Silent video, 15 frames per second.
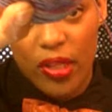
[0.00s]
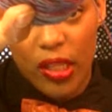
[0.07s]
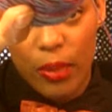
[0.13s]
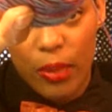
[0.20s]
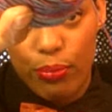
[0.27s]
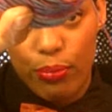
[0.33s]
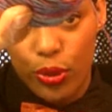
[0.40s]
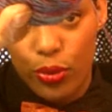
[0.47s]

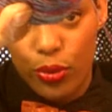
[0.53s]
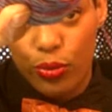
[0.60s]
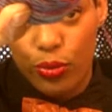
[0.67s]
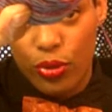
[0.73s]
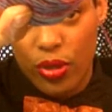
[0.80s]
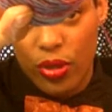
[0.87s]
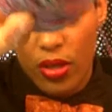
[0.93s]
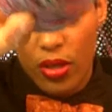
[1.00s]

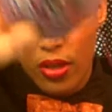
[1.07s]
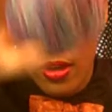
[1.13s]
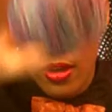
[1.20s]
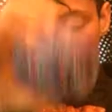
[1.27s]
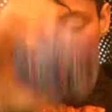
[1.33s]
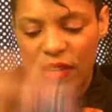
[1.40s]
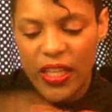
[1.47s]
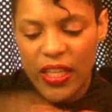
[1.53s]
blue
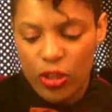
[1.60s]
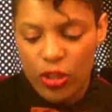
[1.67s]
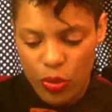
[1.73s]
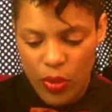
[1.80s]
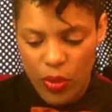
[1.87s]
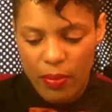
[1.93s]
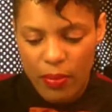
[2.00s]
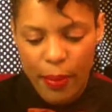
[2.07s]
feel
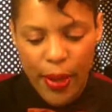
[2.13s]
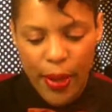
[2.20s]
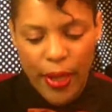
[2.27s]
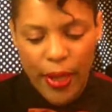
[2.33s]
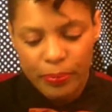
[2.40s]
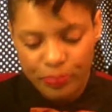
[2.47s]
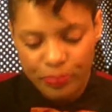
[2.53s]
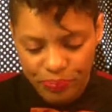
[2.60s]
to it, but